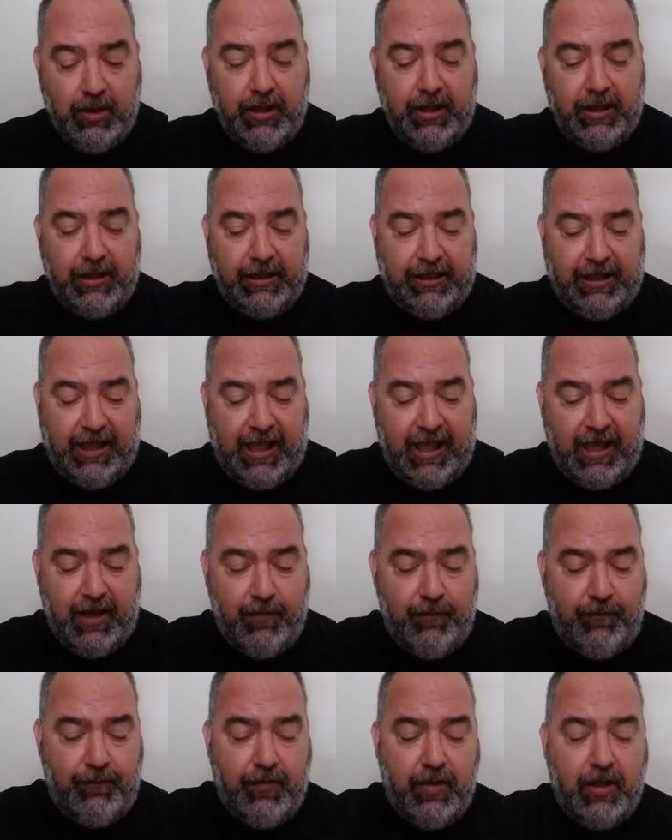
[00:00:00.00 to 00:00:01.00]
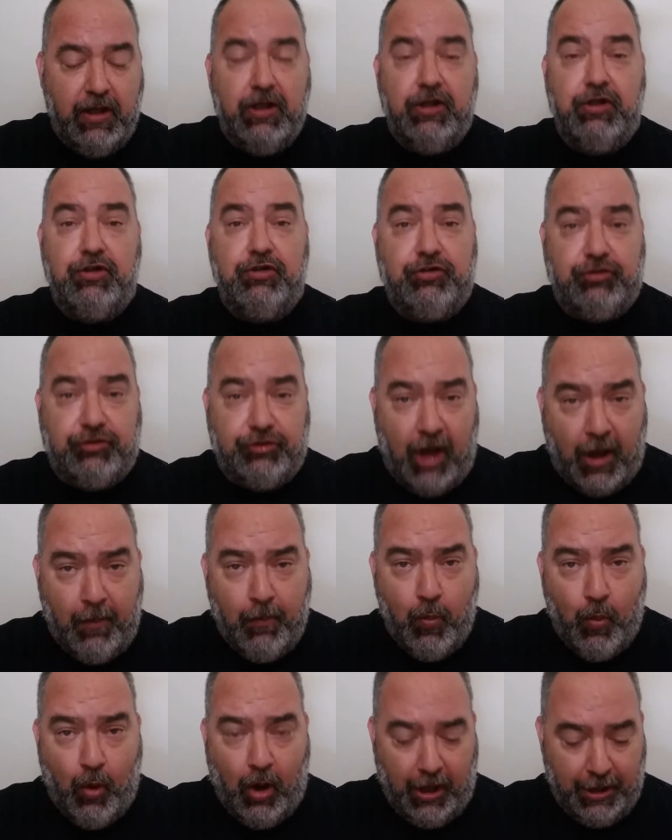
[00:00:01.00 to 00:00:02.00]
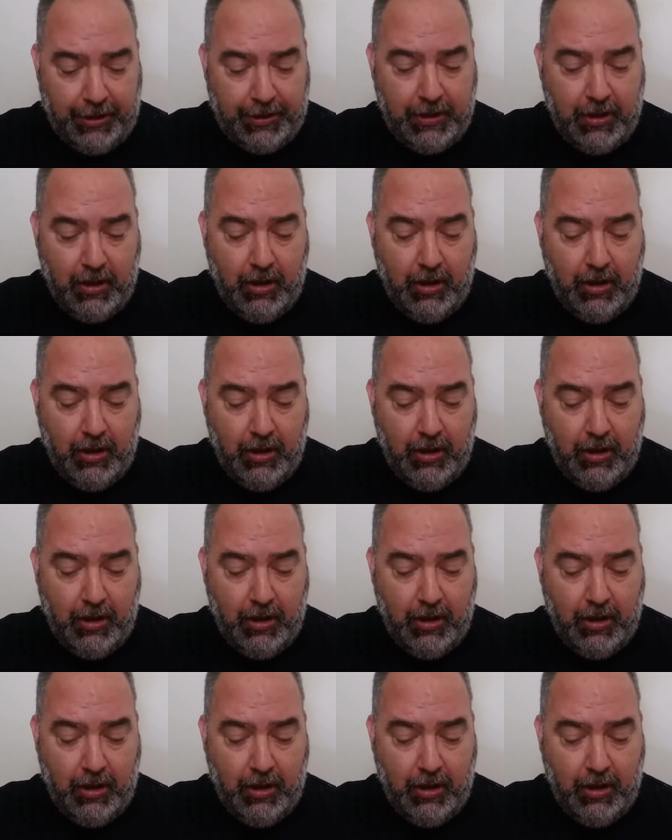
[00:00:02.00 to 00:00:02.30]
Give someone